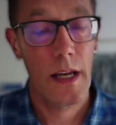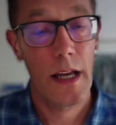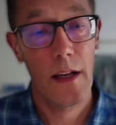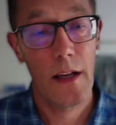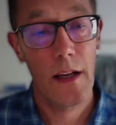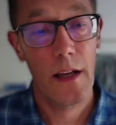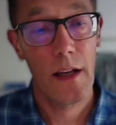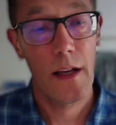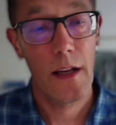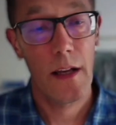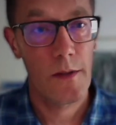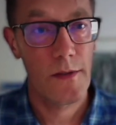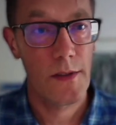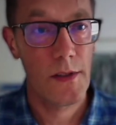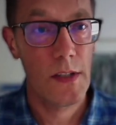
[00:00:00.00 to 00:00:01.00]
I also
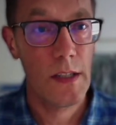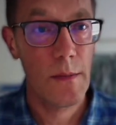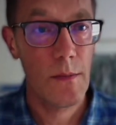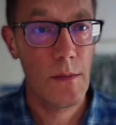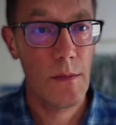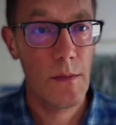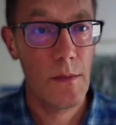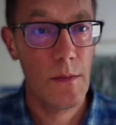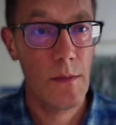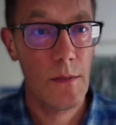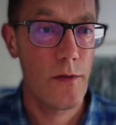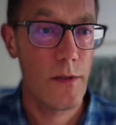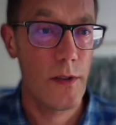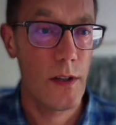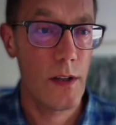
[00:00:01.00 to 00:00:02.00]
worked with a team of
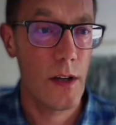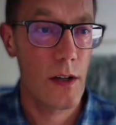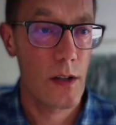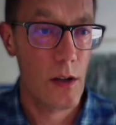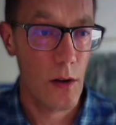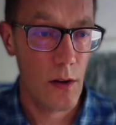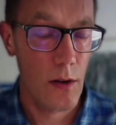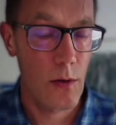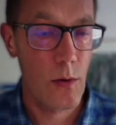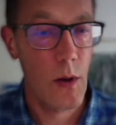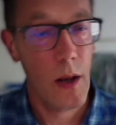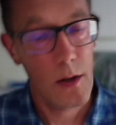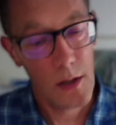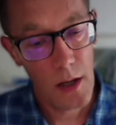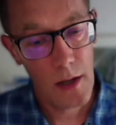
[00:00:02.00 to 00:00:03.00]
both a
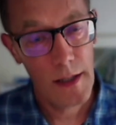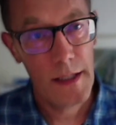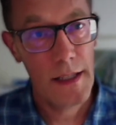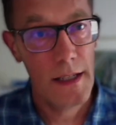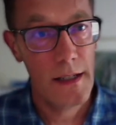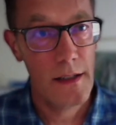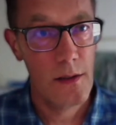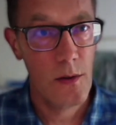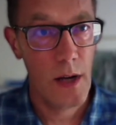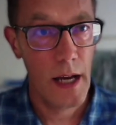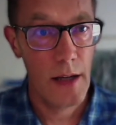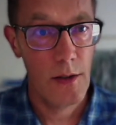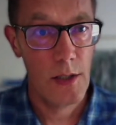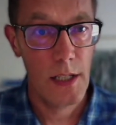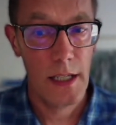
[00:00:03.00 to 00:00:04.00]
colleague here at
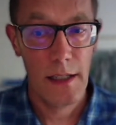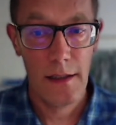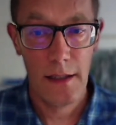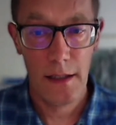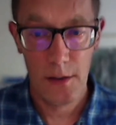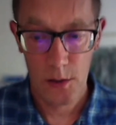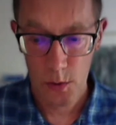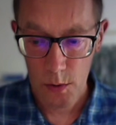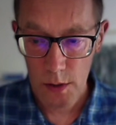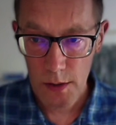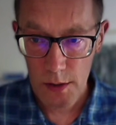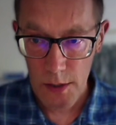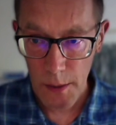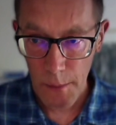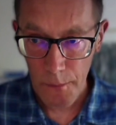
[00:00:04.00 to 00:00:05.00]
Ohio State and
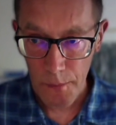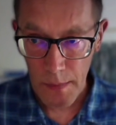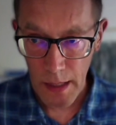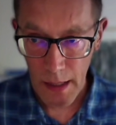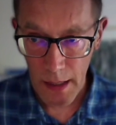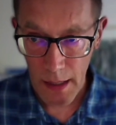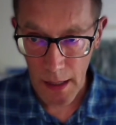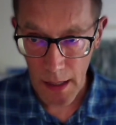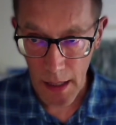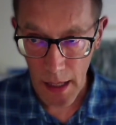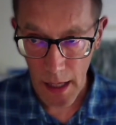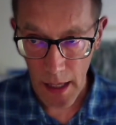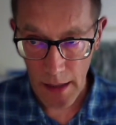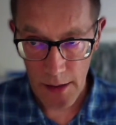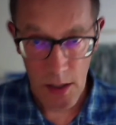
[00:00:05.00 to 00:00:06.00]
students,
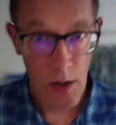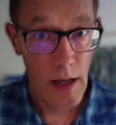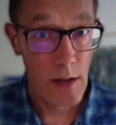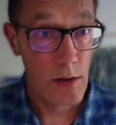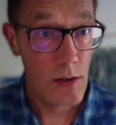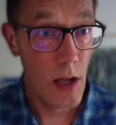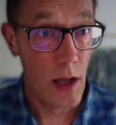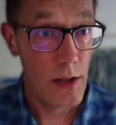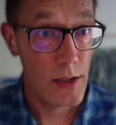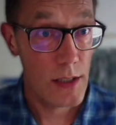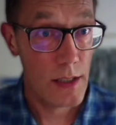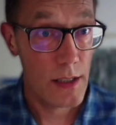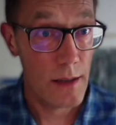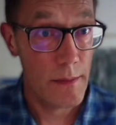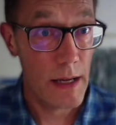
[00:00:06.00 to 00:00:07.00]
and so I could
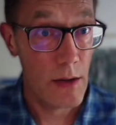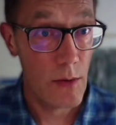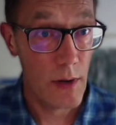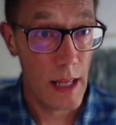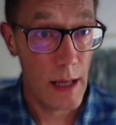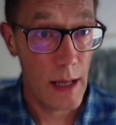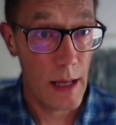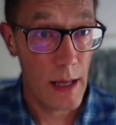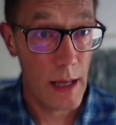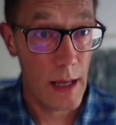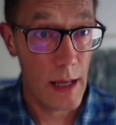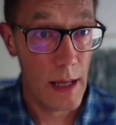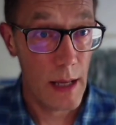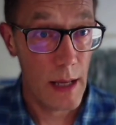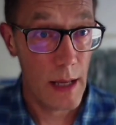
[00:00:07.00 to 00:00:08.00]
ask my
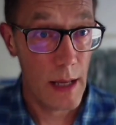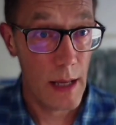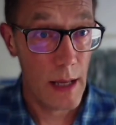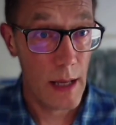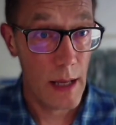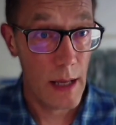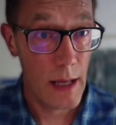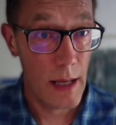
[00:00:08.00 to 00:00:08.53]
collaborators for help.